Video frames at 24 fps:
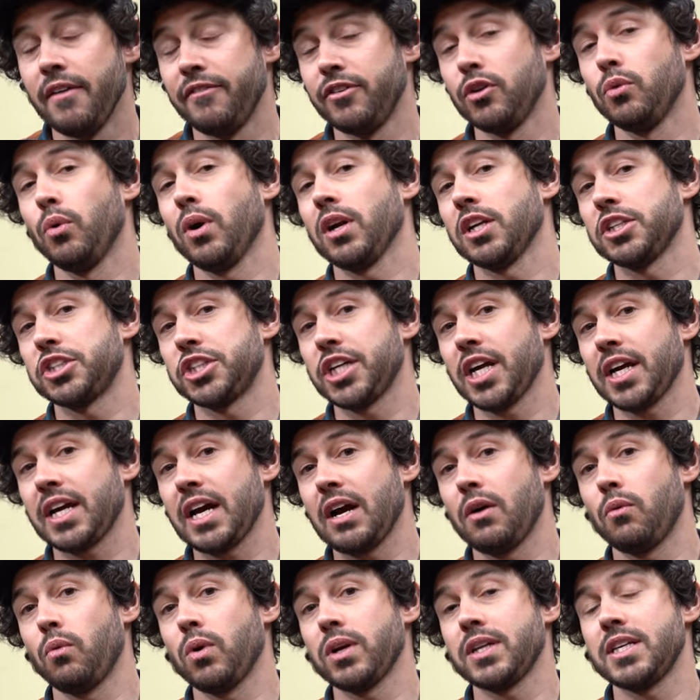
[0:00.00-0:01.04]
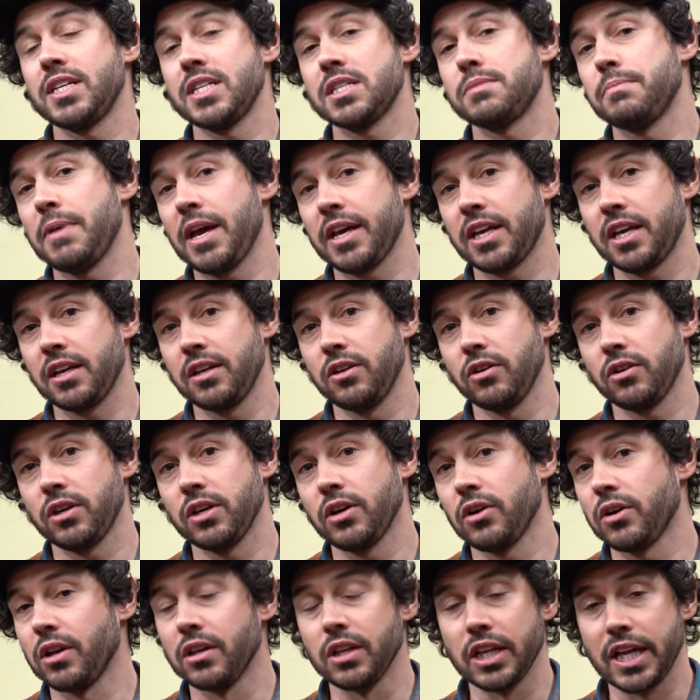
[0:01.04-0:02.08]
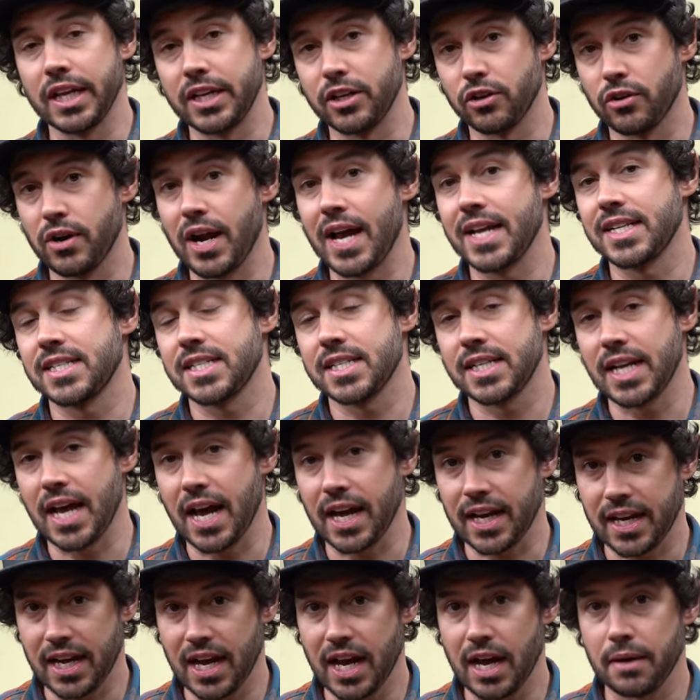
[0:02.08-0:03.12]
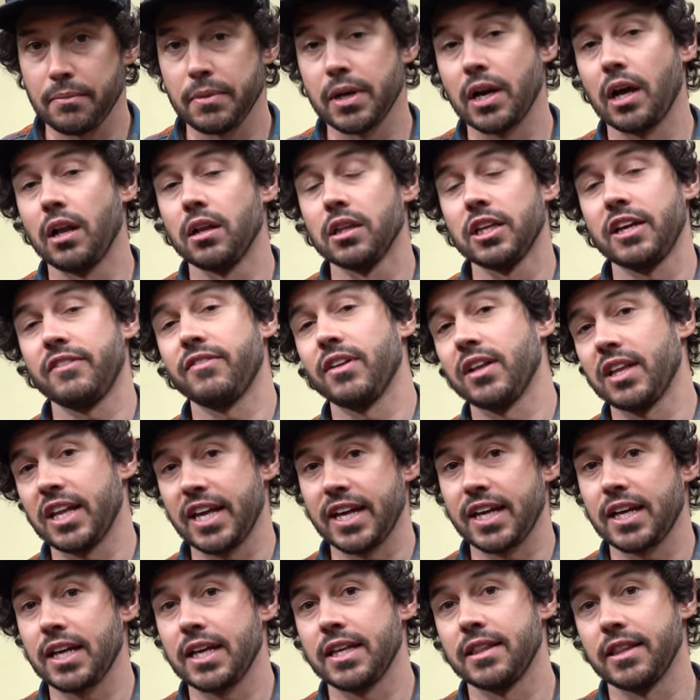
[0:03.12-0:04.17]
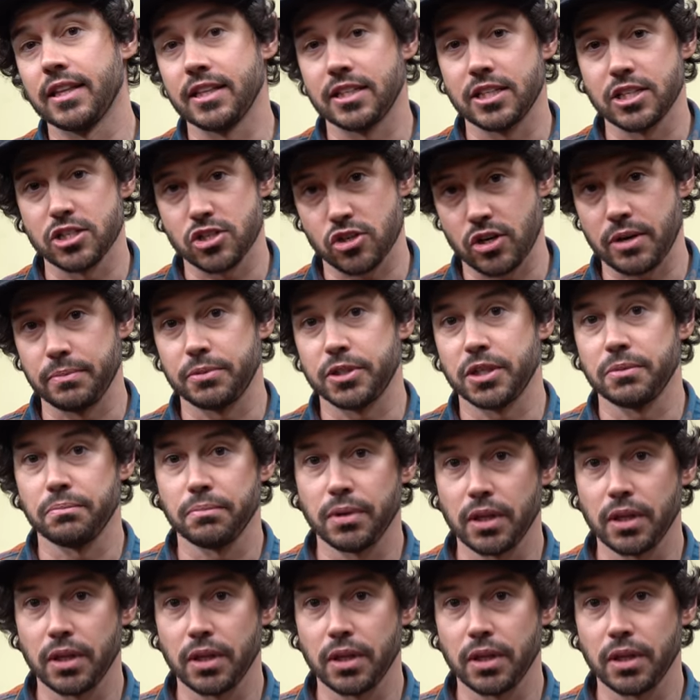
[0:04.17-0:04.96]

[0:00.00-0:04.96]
if you want to check out what he's making, you can go to linderettes.com, and I'll leave a link in the description